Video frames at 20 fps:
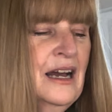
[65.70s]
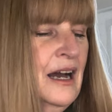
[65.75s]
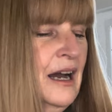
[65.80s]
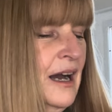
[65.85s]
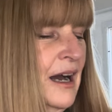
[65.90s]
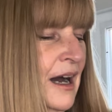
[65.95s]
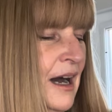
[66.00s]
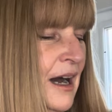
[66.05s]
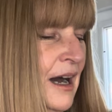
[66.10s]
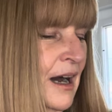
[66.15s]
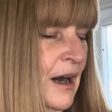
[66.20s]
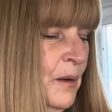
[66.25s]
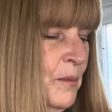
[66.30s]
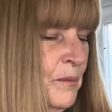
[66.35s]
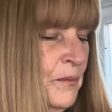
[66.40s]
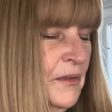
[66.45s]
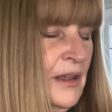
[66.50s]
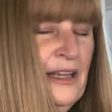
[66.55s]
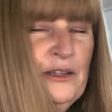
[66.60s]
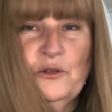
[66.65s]

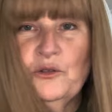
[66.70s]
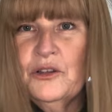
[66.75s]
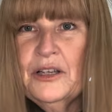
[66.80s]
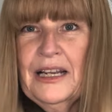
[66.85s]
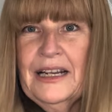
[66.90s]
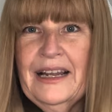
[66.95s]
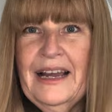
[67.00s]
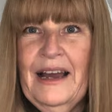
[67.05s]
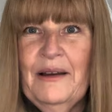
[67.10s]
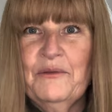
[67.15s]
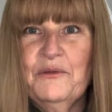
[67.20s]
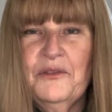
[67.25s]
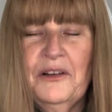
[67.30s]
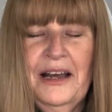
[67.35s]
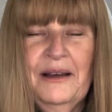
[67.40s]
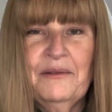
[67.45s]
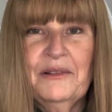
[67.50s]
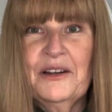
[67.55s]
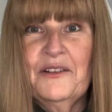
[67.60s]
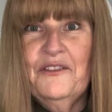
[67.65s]
And you kind of
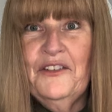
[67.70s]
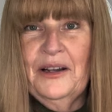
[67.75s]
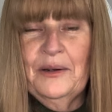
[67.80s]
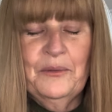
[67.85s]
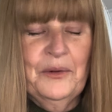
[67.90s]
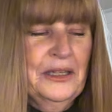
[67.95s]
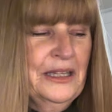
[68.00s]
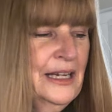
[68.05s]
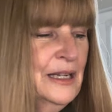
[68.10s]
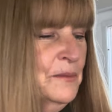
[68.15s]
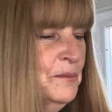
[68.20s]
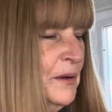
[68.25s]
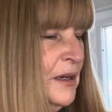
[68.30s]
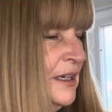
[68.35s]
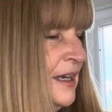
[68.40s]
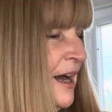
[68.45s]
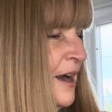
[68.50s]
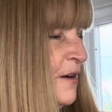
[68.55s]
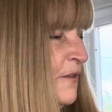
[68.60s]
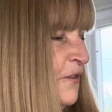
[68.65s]
have a little fun with it,
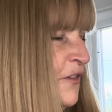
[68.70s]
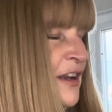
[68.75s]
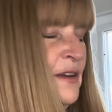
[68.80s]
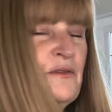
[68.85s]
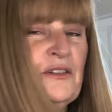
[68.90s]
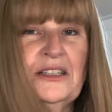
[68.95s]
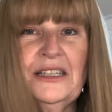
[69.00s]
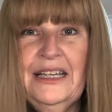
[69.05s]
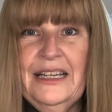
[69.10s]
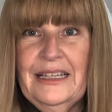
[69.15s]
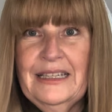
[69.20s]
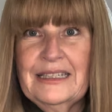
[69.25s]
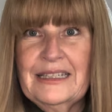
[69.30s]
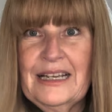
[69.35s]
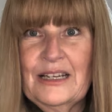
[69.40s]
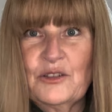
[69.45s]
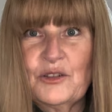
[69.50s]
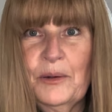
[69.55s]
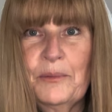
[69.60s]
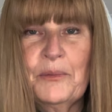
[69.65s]
but our favorite is
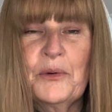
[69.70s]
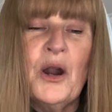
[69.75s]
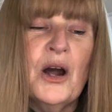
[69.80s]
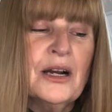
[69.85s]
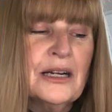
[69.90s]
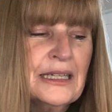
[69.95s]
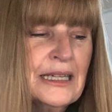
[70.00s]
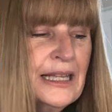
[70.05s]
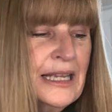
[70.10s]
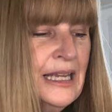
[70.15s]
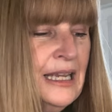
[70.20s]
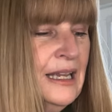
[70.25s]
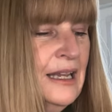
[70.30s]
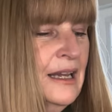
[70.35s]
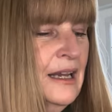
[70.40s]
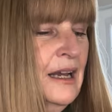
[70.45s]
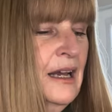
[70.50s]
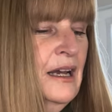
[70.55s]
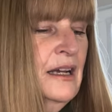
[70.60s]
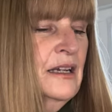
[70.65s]
actually broccoli,
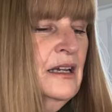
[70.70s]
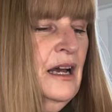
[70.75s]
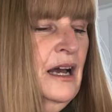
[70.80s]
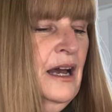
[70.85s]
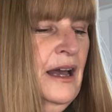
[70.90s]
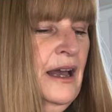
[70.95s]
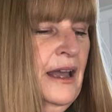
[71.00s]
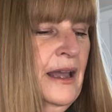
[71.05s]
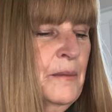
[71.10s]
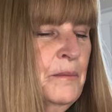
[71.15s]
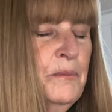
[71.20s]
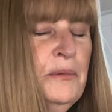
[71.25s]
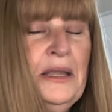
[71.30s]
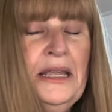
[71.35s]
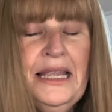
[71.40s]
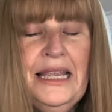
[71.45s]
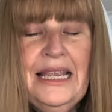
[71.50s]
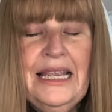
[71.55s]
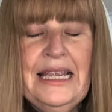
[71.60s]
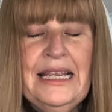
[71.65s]

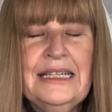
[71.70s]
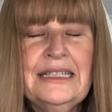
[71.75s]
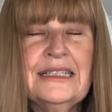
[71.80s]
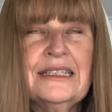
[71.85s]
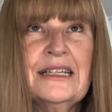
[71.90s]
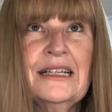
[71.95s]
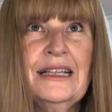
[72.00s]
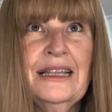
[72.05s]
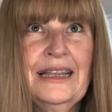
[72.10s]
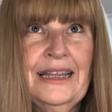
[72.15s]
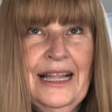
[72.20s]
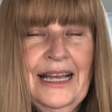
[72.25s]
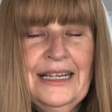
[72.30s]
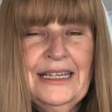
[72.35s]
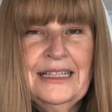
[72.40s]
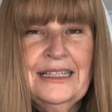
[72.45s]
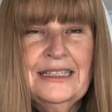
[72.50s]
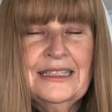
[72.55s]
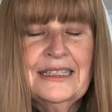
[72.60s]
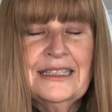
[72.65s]
peas,
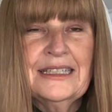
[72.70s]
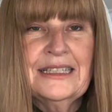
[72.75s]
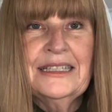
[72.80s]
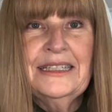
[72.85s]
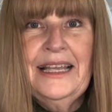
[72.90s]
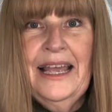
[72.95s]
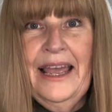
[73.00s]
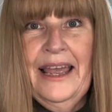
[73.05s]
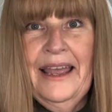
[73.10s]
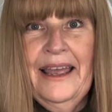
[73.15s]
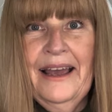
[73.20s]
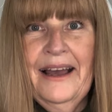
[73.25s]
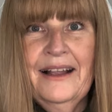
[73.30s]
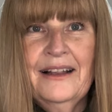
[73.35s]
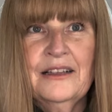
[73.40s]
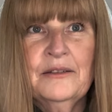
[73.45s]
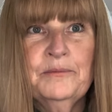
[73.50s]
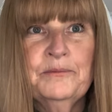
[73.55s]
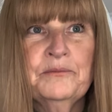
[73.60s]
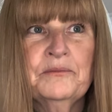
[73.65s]
lettuce,
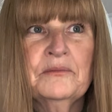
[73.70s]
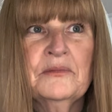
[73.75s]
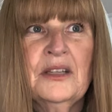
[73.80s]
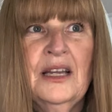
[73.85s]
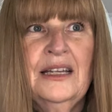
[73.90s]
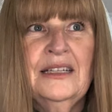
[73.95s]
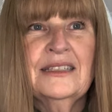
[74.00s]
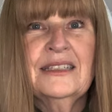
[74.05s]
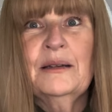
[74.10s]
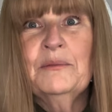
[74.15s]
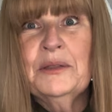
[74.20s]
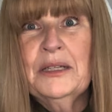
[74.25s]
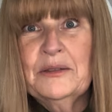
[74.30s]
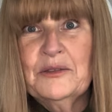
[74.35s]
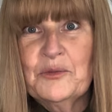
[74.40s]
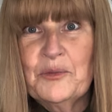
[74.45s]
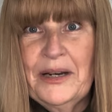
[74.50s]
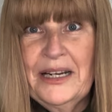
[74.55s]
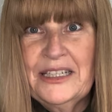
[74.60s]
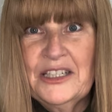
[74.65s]
kale, and
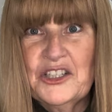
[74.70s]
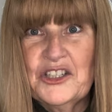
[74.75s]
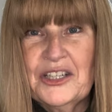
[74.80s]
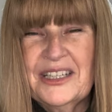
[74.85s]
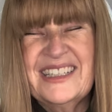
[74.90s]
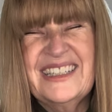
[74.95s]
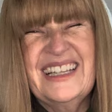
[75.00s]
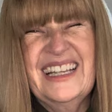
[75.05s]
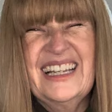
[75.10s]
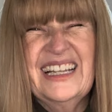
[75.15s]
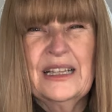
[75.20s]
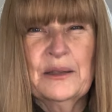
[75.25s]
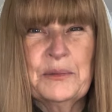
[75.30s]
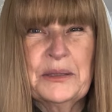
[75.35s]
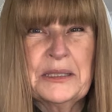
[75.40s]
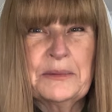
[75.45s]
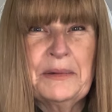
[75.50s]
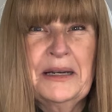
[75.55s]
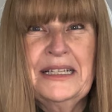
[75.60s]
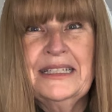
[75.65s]
sometimes radishes. They get a little
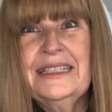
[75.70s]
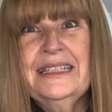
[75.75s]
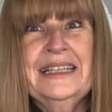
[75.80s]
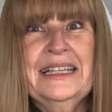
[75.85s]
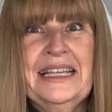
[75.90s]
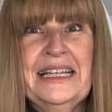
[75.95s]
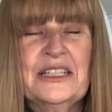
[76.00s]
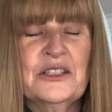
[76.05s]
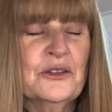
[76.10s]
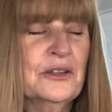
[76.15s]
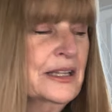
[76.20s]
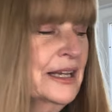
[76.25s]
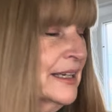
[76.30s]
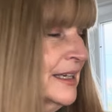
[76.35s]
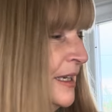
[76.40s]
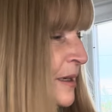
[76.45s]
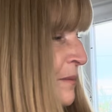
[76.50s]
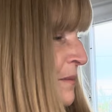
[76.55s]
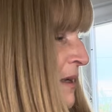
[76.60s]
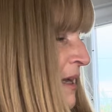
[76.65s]
bit spicy and the kids don't
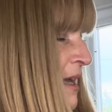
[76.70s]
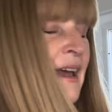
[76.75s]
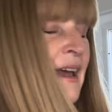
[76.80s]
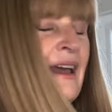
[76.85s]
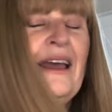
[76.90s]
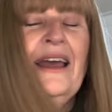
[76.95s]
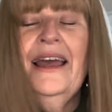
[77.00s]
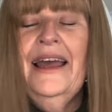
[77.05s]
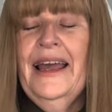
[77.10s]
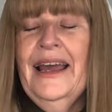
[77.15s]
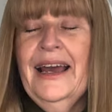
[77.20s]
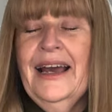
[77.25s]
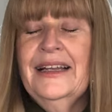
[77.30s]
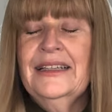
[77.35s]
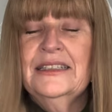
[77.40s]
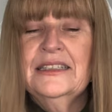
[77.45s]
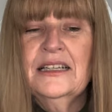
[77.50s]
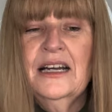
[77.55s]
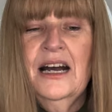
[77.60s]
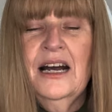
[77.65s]
like them,
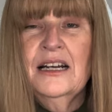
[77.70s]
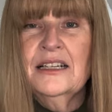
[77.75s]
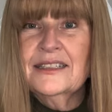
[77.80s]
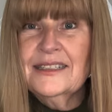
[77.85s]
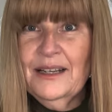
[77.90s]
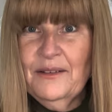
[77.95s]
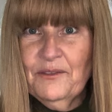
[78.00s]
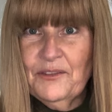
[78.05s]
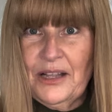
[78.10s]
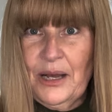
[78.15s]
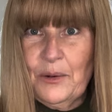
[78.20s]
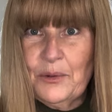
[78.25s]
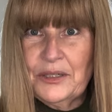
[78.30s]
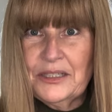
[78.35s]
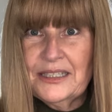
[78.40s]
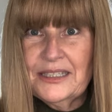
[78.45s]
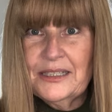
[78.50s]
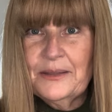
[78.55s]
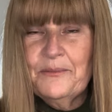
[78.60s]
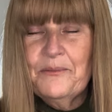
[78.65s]
and
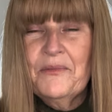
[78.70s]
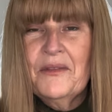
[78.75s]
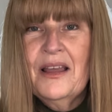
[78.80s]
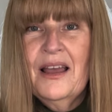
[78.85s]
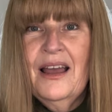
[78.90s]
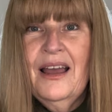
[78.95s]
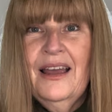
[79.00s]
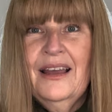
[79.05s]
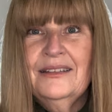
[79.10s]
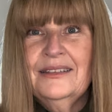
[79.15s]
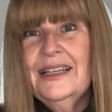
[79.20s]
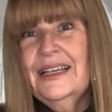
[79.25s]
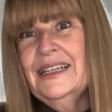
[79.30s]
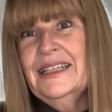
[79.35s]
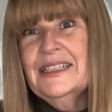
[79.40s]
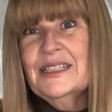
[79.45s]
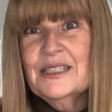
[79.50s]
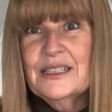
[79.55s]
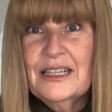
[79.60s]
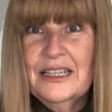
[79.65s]
sunflowers. And that
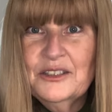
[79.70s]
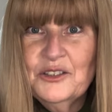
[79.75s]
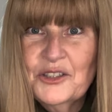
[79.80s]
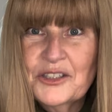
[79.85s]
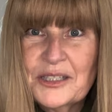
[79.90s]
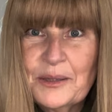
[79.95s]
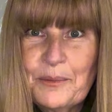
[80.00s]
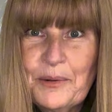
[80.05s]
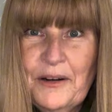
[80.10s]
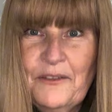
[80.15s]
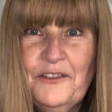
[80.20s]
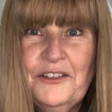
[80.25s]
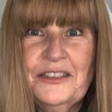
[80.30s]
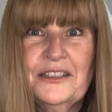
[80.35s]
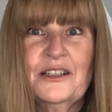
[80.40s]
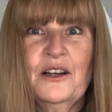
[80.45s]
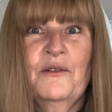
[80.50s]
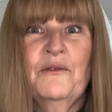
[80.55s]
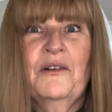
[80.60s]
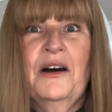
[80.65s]
is just a
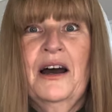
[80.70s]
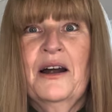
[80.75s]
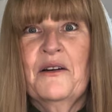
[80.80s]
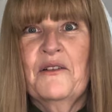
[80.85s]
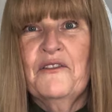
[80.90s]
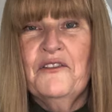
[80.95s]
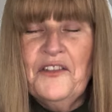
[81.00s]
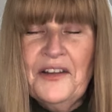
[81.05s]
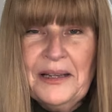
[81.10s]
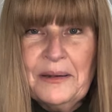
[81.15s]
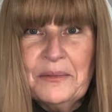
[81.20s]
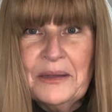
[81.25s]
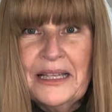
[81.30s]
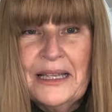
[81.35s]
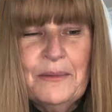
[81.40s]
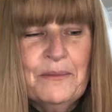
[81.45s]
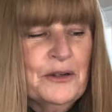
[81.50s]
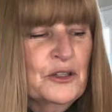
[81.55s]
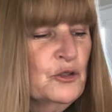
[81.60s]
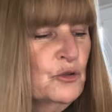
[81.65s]
preference of our
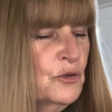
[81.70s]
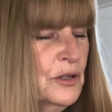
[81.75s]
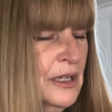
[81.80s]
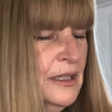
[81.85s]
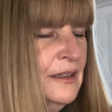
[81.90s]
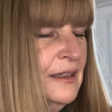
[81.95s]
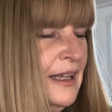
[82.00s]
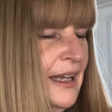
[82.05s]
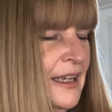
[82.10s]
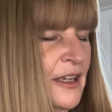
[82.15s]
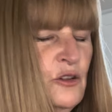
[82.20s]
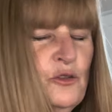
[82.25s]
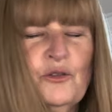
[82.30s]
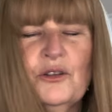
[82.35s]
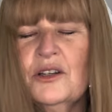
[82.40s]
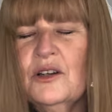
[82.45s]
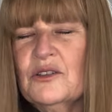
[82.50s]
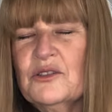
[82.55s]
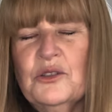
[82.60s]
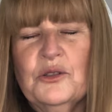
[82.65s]
family, but you
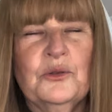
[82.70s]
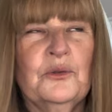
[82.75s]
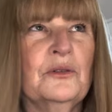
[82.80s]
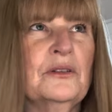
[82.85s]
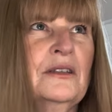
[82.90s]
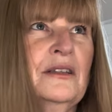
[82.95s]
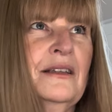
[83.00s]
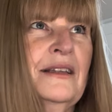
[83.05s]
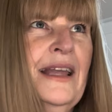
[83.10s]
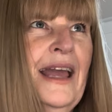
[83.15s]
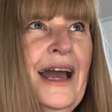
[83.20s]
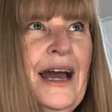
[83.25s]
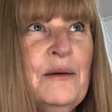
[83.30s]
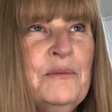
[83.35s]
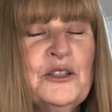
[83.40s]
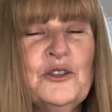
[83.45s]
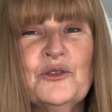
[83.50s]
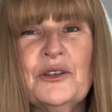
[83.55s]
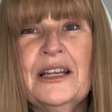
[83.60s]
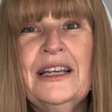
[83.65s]
can also do
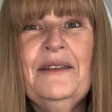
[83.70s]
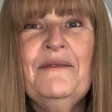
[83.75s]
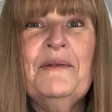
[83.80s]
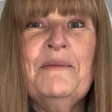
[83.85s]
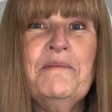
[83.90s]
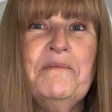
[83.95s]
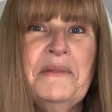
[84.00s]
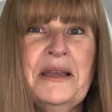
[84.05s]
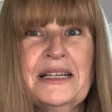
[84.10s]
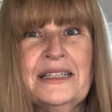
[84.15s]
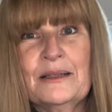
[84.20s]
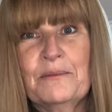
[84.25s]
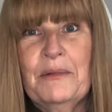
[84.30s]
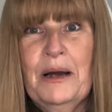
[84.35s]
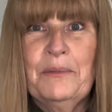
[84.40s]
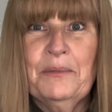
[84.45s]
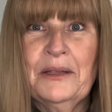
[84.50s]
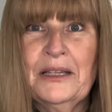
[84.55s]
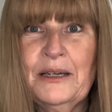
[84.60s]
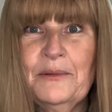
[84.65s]
cabbage. You can even mix them
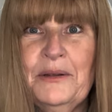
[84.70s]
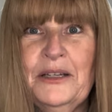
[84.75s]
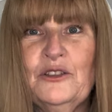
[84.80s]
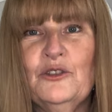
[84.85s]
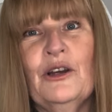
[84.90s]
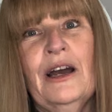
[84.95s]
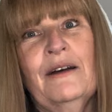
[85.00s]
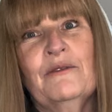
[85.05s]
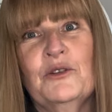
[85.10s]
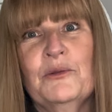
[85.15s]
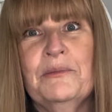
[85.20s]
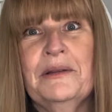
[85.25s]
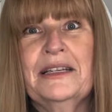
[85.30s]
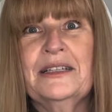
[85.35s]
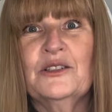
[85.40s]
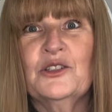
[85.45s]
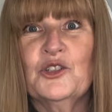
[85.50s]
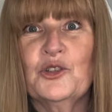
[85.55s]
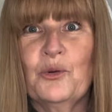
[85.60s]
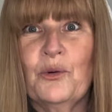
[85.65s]
up a little bit. You have to
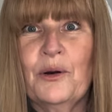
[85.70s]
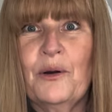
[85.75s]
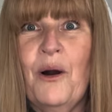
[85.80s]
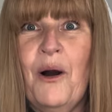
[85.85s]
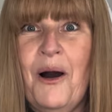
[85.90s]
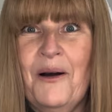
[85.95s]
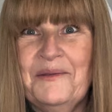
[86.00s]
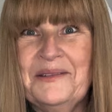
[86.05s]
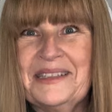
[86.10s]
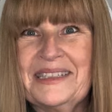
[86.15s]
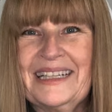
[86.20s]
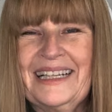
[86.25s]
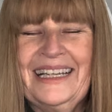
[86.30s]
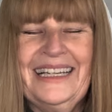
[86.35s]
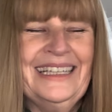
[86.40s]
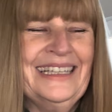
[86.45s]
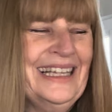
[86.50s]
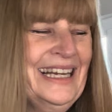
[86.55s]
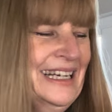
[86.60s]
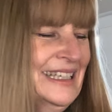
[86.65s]
make sure,
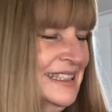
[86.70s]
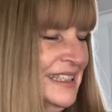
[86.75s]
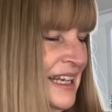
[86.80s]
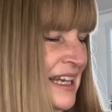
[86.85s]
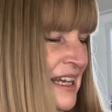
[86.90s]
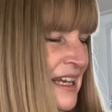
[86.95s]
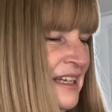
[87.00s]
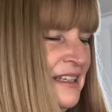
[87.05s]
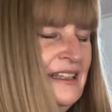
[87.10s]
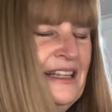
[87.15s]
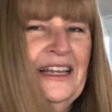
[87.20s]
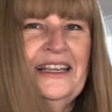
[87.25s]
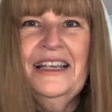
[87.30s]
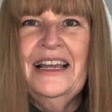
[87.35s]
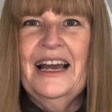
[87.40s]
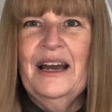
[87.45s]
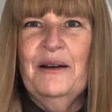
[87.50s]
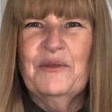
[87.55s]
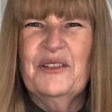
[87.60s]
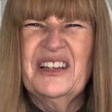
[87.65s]
obviously, that they
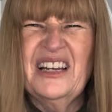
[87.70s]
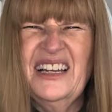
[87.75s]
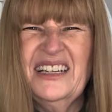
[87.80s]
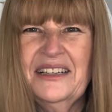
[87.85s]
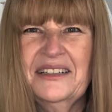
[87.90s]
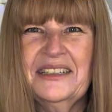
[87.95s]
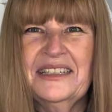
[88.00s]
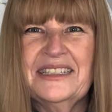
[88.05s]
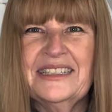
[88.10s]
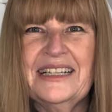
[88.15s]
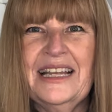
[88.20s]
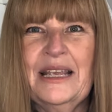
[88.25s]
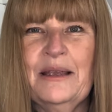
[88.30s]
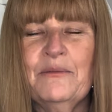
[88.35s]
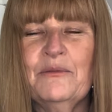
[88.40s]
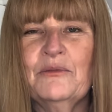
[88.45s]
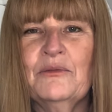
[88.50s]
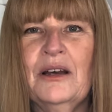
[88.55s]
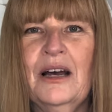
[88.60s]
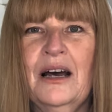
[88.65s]
have kind of the
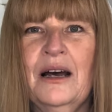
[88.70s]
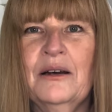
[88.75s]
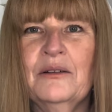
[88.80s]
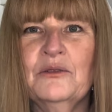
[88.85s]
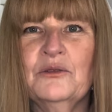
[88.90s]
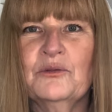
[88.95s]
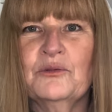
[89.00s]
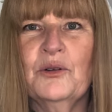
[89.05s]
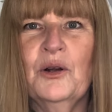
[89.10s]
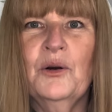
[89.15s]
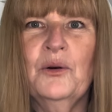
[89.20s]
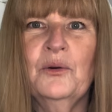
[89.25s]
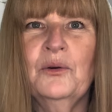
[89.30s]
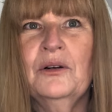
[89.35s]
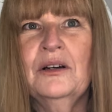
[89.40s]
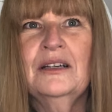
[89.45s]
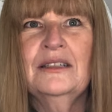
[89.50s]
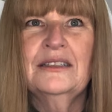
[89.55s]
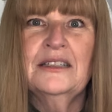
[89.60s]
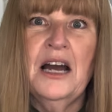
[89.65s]
same
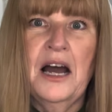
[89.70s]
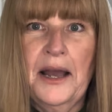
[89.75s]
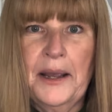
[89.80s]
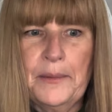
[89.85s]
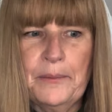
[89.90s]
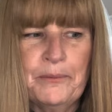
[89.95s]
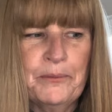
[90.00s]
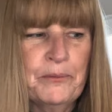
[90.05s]
grow time.